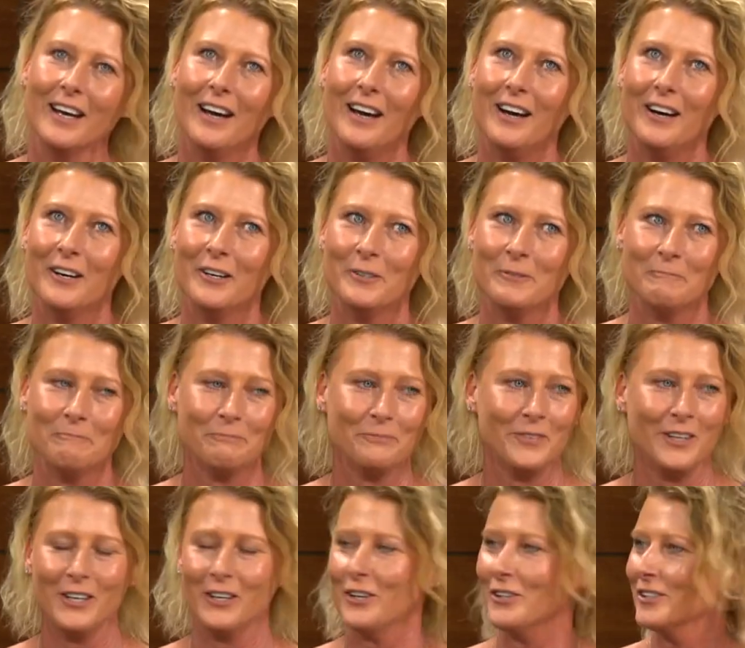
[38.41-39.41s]
Um,
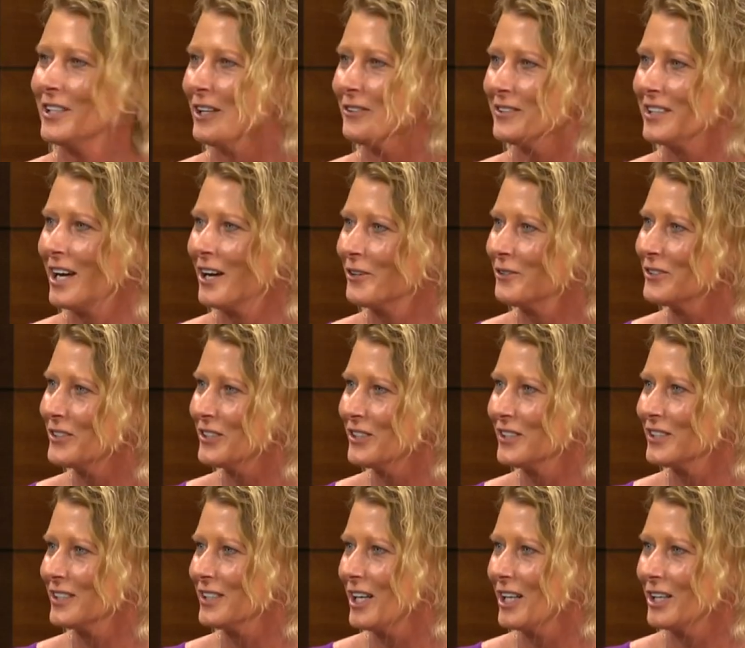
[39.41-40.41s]
and our downtown is
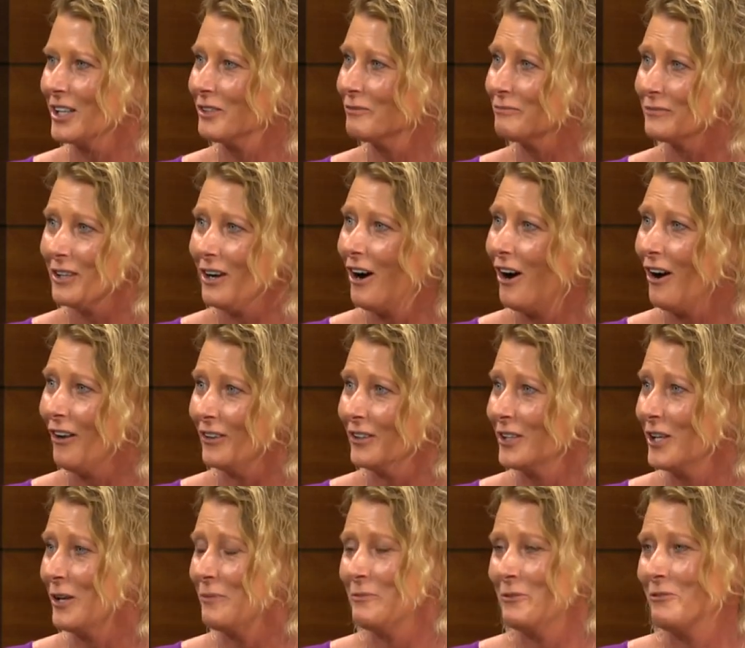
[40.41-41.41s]
just like a holiday